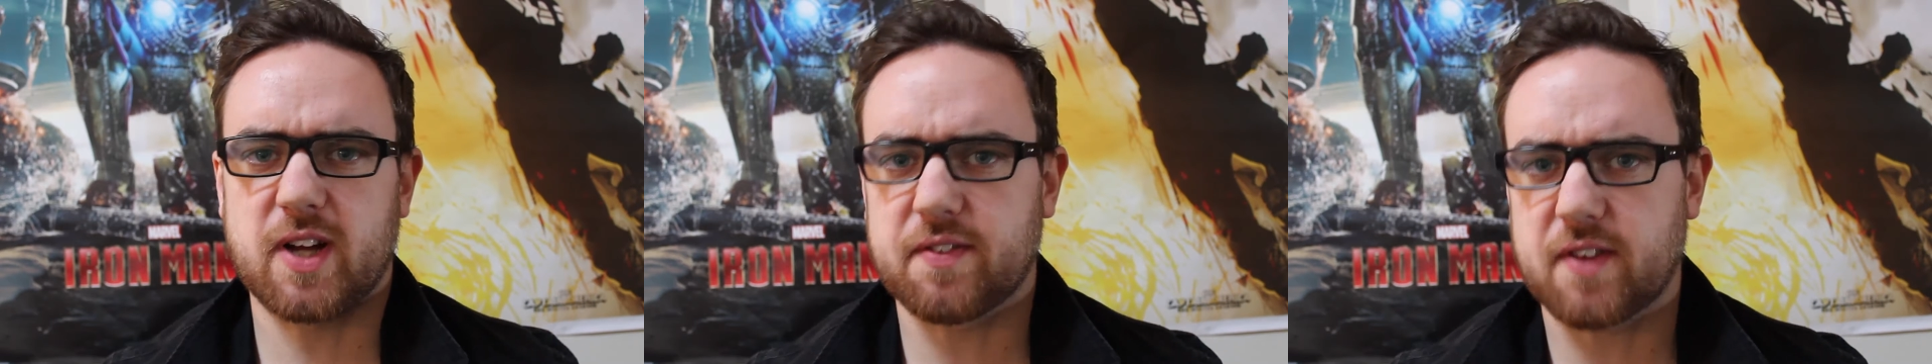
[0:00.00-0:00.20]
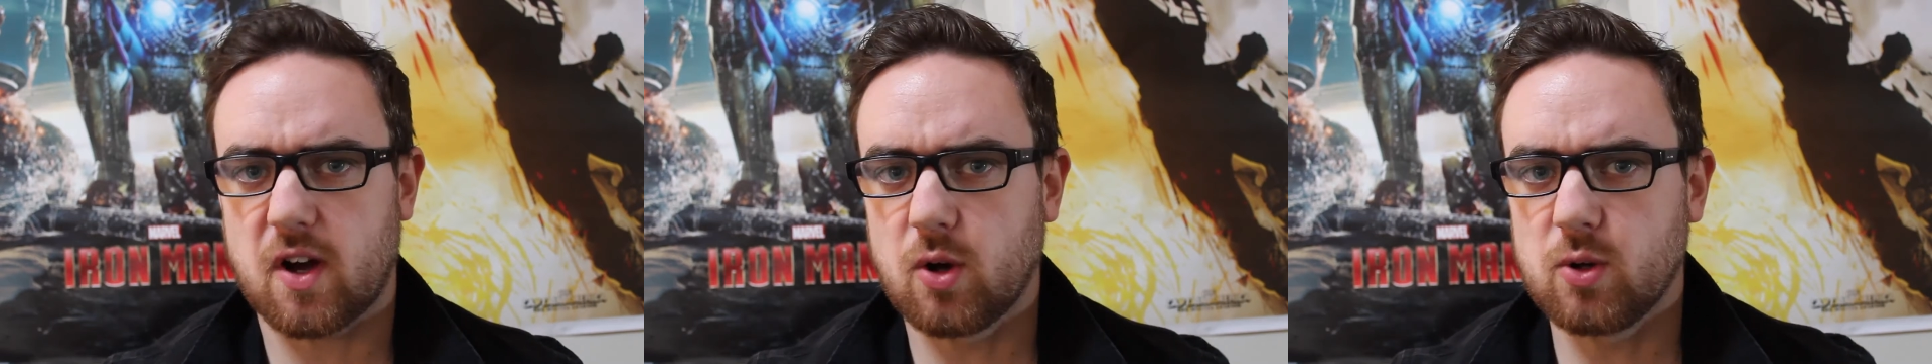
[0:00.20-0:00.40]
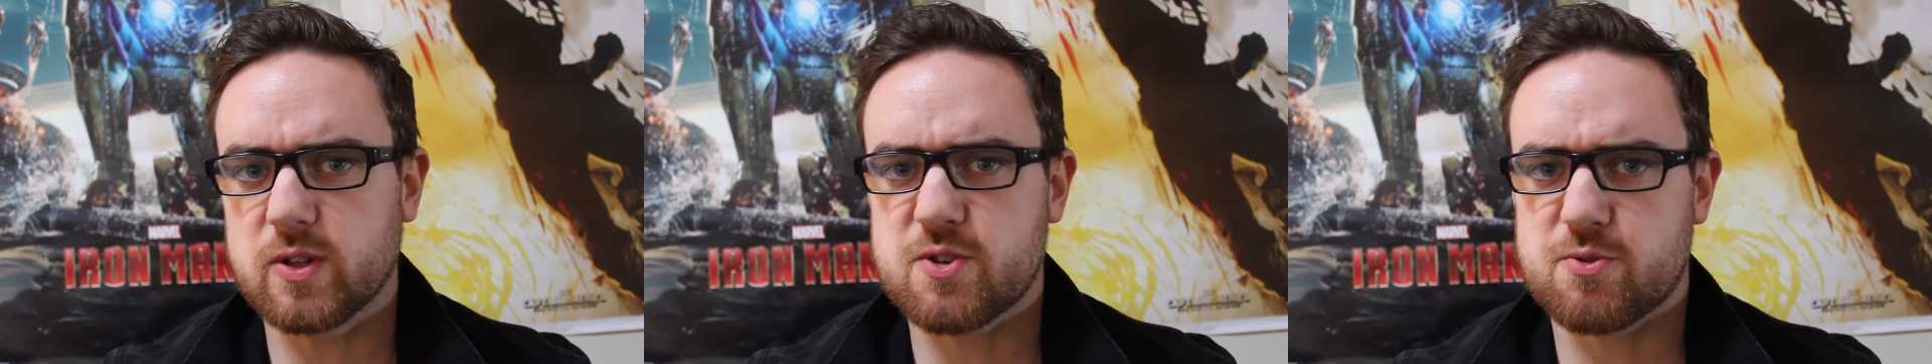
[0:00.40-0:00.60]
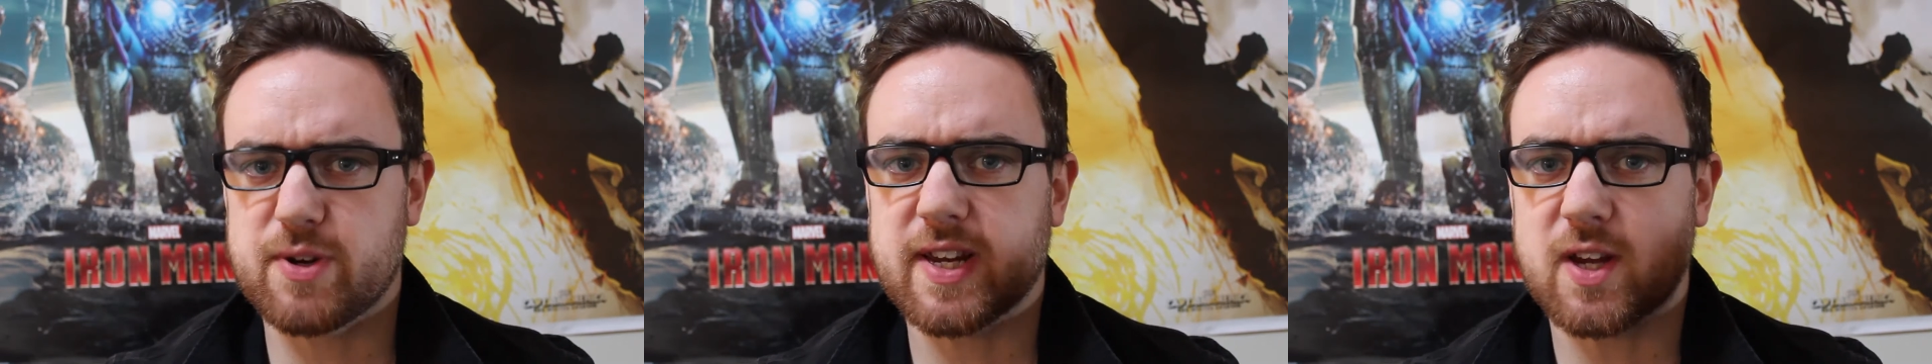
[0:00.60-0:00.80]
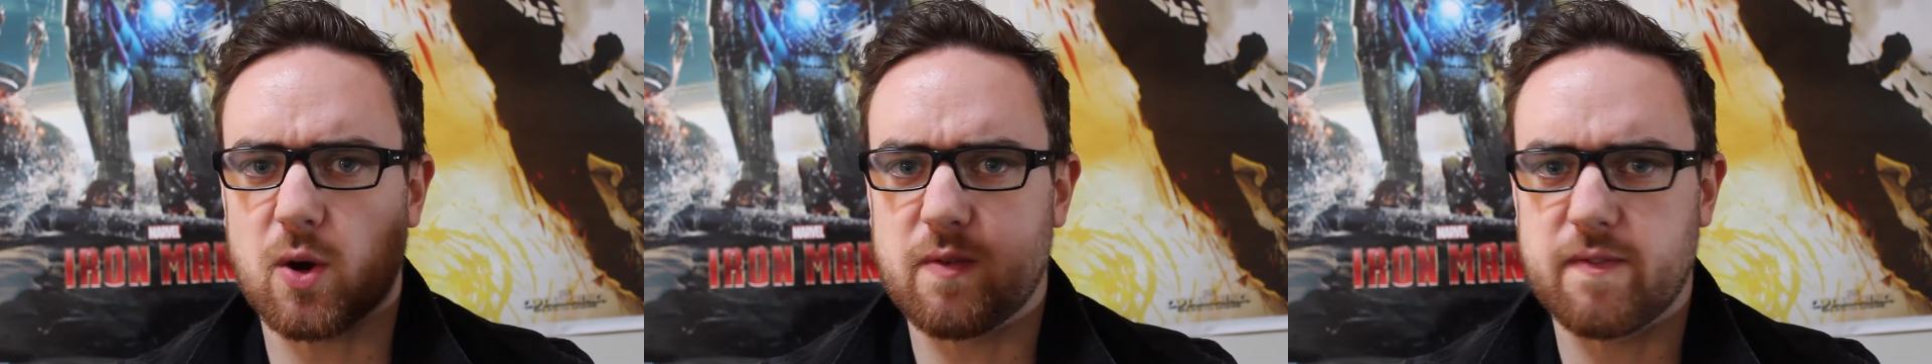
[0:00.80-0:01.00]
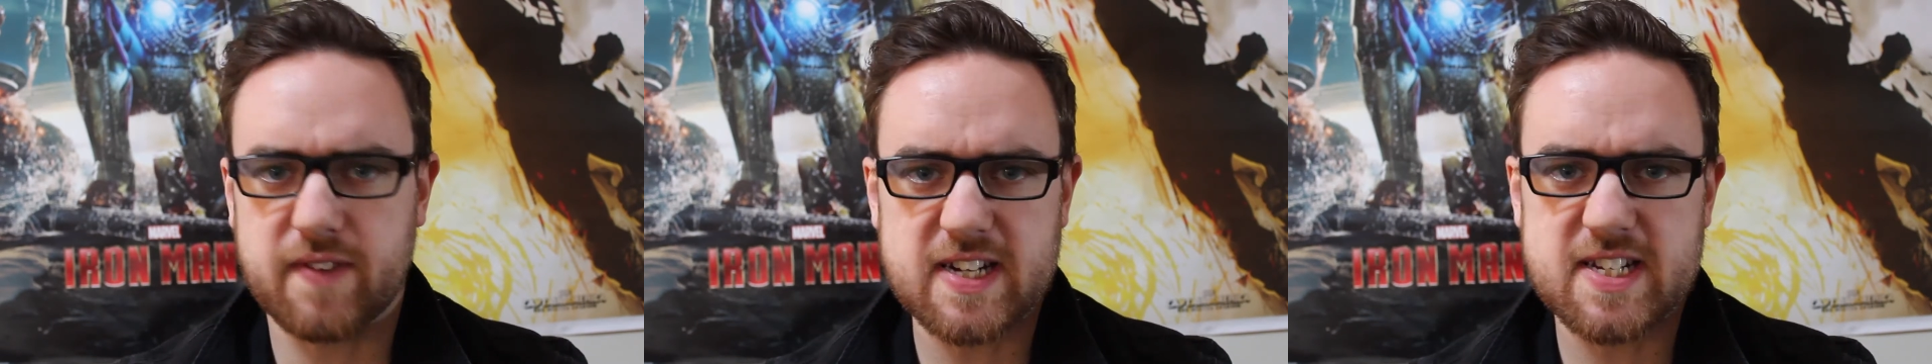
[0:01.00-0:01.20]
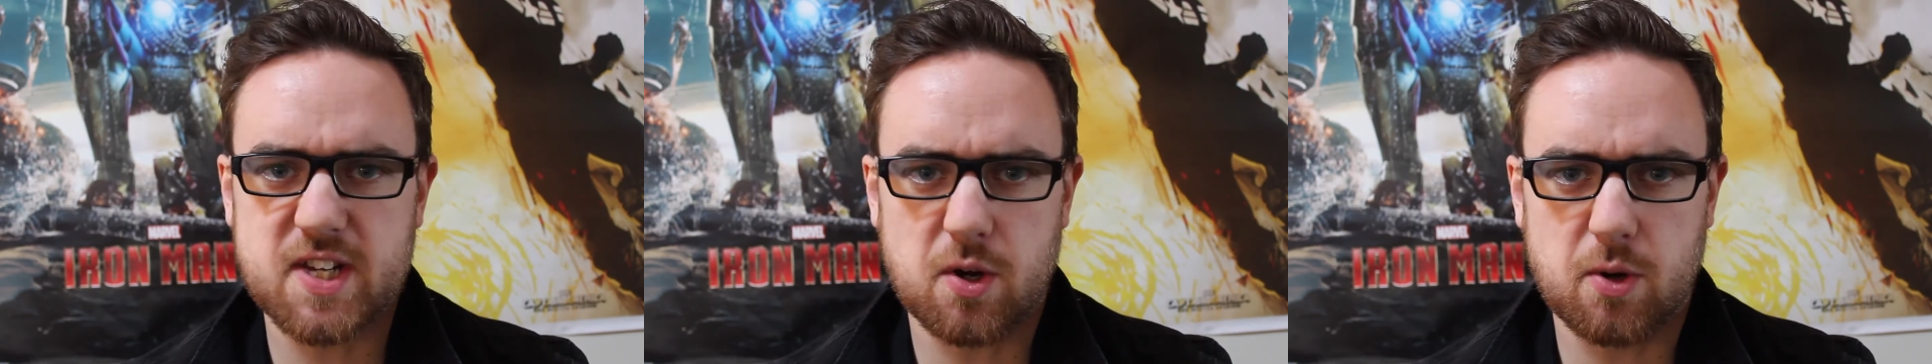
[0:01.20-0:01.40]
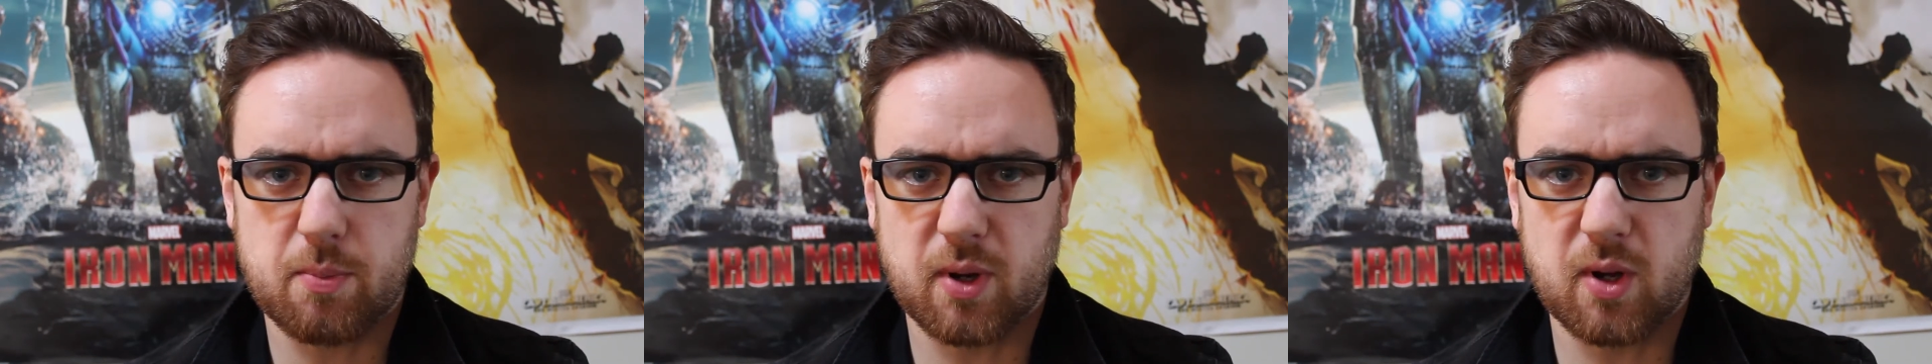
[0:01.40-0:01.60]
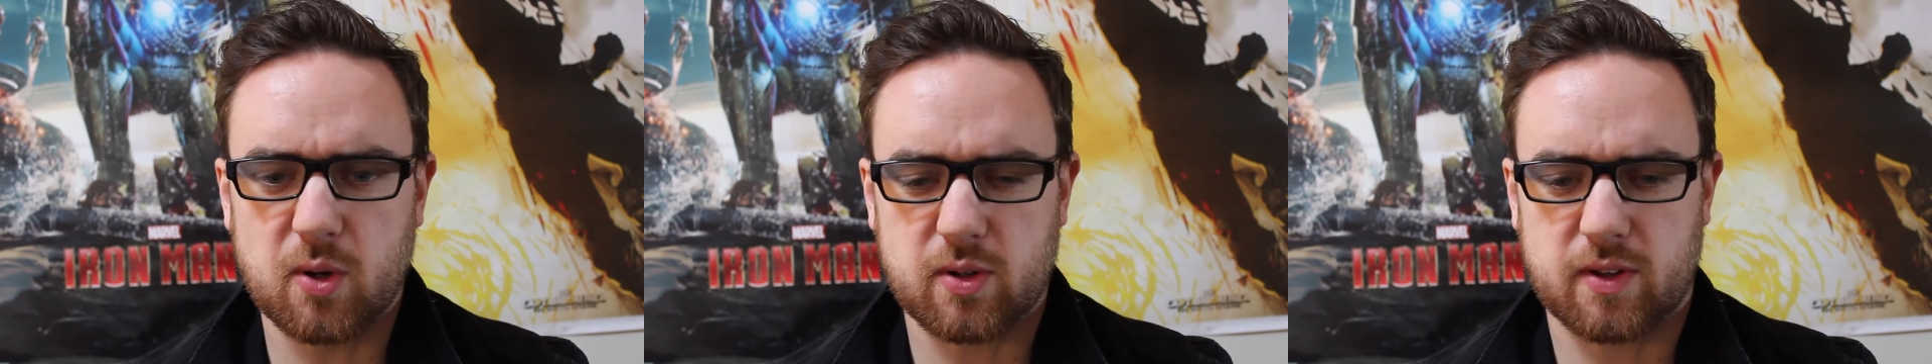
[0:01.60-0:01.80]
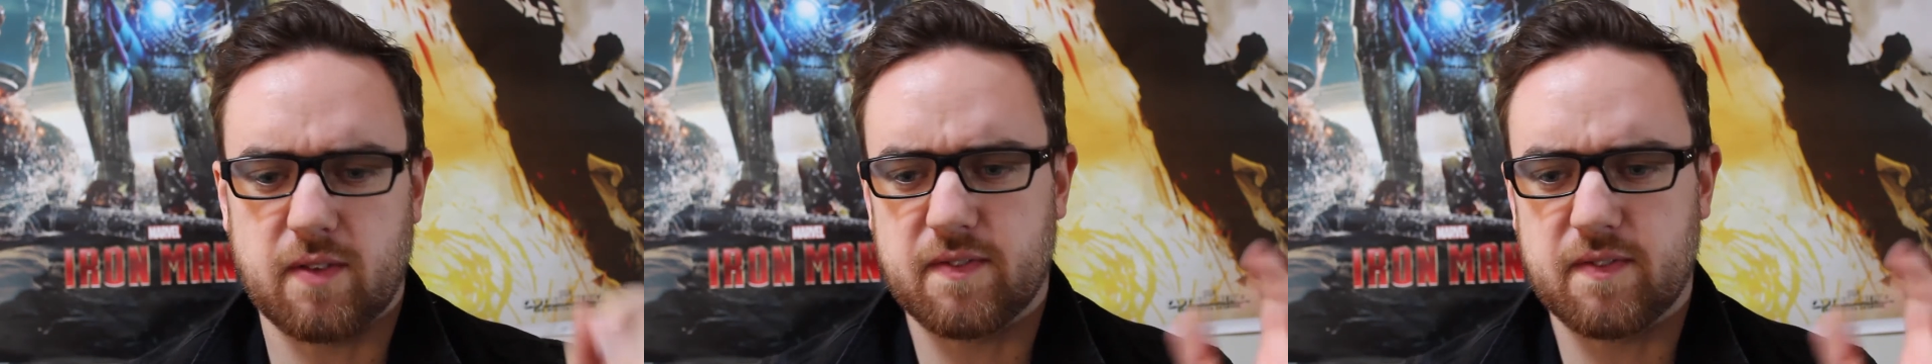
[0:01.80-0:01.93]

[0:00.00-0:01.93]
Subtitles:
another alter ego video blog,